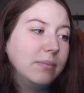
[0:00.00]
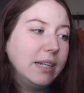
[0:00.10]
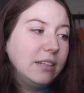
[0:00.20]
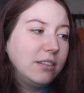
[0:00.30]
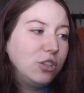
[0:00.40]

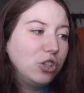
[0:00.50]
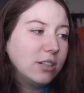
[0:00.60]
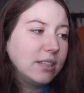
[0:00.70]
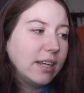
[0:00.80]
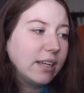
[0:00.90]
It's
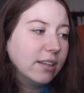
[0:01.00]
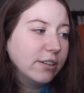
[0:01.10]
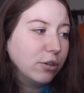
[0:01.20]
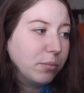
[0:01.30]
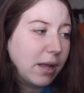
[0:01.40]
just like a
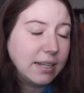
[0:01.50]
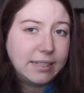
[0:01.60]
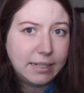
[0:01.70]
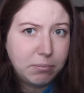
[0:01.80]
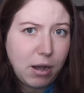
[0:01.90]
little
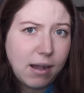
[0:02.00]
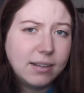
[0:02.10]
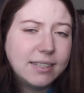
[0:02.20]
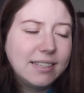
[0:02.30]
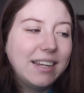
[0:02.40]
plastic
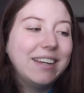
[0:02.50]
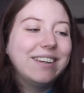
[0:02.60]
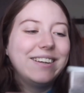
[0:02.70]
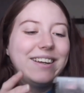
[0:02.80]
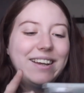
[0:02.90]
box.
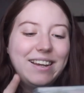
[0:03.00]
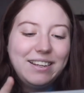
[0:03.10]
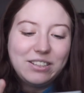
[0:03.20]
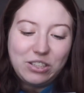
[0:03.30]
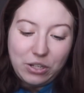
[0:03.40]

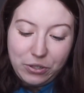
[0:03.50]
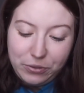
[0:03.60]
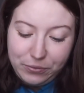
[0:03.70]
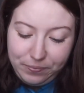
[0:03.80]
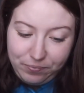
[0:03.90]

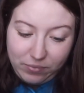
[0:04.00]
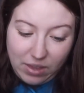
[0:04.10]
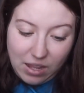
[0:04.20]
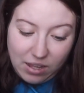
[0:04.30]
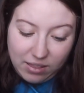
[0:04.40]
So
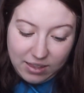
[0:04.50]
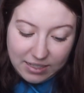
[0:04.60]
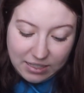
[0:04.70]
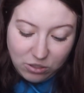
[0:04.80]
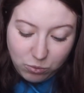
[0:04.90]

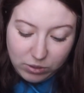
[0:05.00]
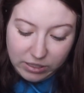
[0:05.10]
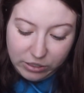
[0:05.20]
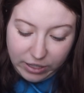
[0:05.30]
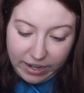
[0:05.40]
this is
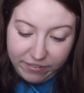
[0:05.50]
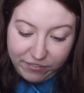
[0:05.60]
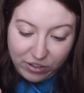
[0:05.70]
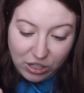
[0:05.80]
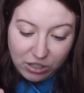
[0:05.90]
really great
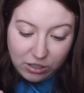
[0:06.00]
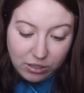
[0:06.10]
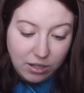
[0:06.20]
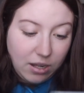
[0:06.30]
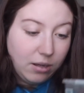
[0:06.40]
for
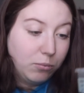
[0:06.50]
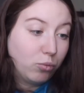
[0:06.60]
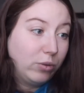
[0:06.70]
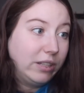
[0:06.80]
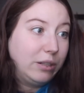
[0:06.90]

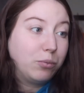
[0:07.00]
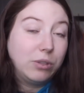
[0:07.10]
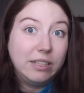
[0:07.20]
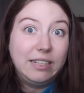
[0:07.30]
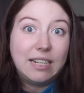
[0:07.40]
really,
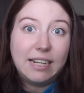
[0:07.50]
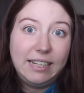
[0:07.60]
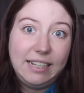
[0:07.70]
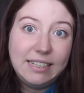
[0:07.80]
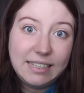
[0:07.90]
really
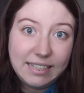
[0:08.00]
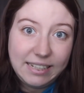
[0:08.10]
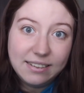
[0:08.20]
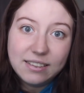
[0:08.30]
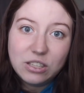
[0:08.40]
tiny
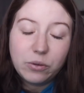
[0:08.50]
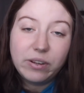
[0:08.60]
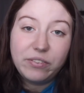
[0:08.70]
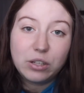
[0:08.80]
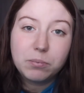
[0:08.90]
slings. So
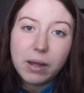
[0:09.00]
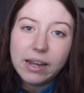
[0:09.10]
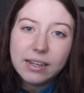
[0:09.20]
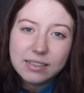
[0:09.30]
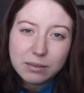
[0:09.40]
if you're
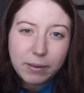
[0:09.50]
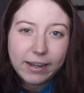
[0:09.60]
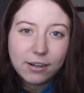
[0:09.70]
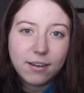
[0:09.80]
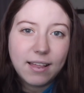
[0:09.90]
buying a
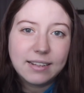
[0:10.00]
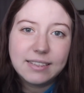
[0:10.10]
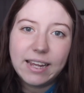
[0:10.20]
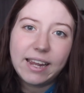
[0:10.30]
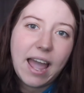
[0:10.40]
spider
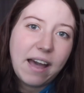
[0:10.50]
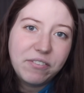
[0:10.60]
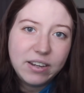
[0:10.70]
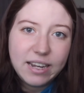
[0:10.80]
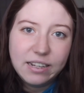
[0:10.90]
that's like ½
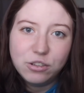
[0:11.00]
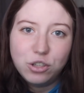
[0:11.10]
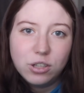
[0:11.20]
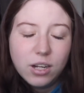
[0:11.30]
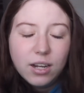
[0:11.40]
an
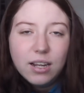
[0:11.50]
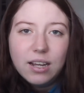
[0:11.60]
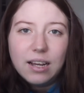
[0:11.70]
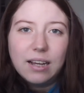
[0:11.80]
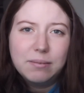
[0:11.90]
inch,
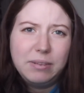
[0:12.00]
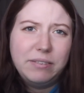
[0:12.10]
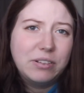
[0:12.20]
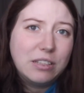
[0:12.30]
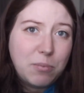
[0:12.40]

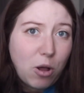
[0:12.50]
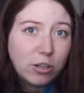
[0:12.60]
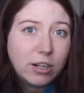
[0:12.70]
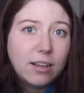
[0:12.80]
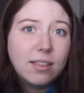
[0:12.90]
even
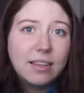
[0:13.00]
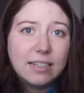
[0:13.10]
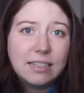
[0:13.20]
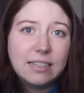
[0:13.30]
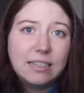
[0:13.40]
smaller,
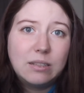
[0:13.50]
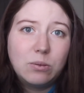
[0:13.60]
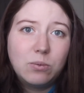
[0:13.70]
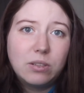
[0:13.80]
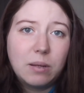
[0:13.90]
this is
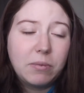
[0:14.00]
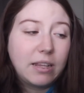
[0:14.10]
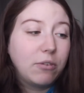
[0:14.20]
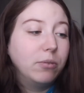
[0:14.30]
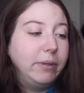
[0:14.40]
something
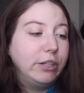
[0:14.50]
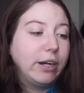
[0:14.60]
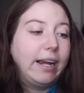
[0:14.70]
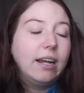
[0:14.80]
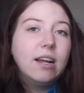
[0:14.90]
that would be
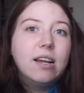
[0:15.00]
great.